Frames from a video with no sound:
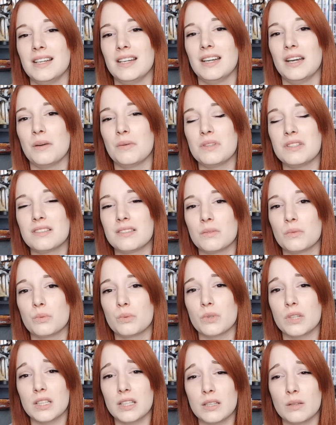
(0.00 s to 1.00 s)
It was a
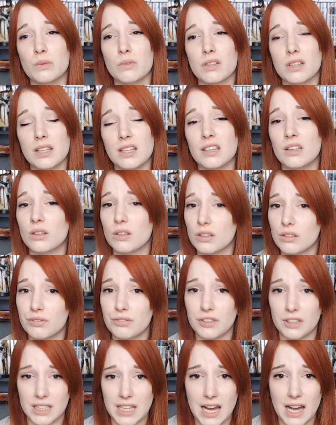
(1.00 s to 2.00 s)
really, really good
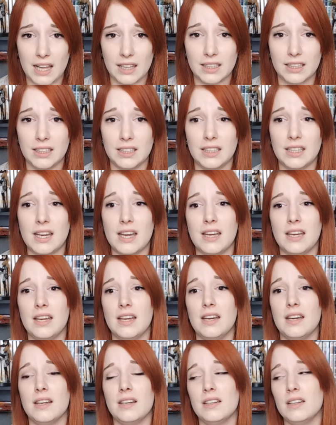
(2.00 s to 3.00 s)
finale,
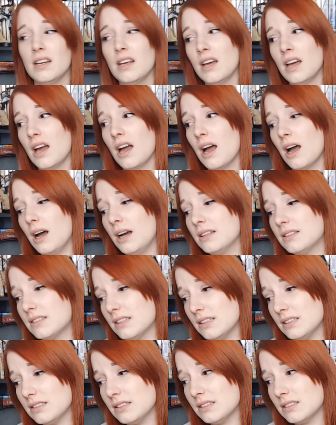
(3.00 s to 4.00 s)
and I
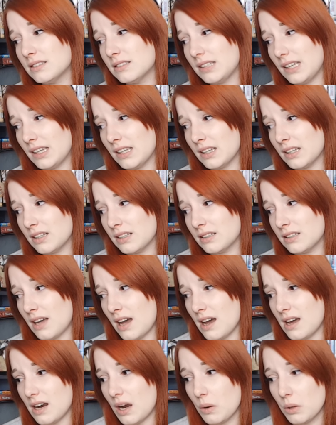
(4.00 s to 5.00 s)
didn't think
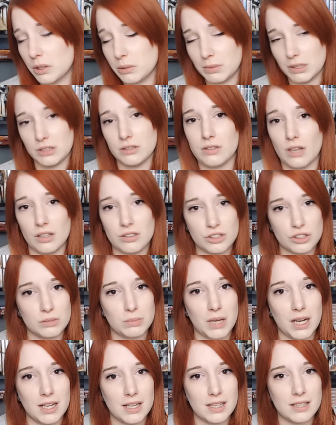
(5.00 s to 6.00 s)
that I would be touched
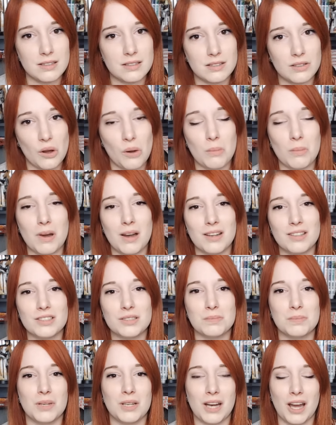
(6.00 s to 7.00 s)
by it so
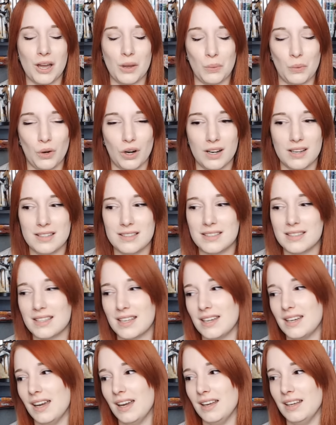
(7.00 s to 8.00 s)
much, but I was,
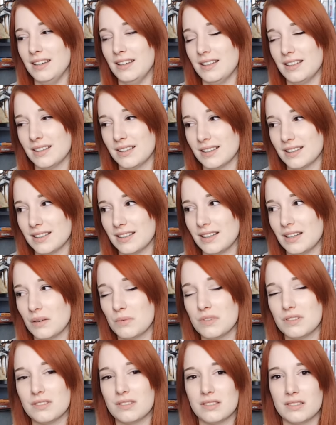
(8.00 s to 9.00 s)
and it
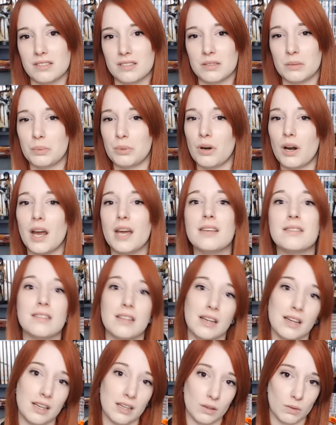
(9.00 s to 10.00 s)
was
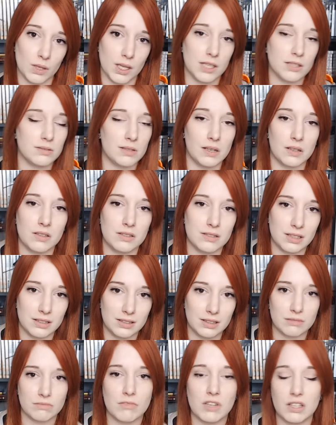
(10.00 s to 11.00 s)
surprising in a way as well, because I
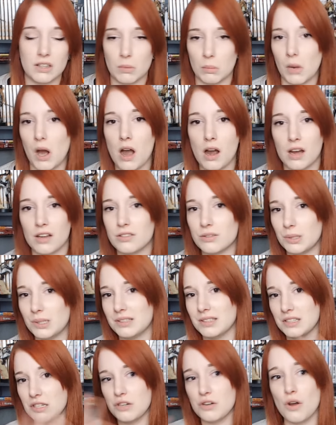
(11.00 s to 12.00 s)
didn't read the manga, so I
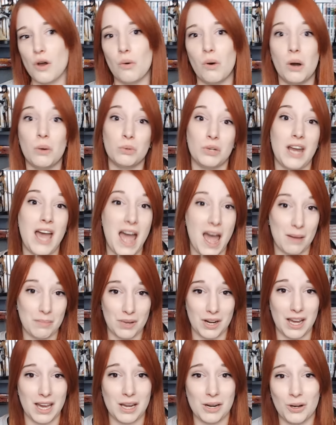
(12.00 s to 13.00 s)
didn't know what would
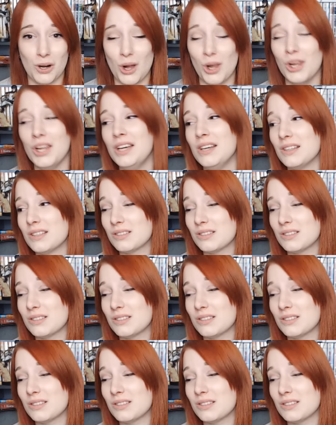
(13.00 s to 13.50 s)
happen at all.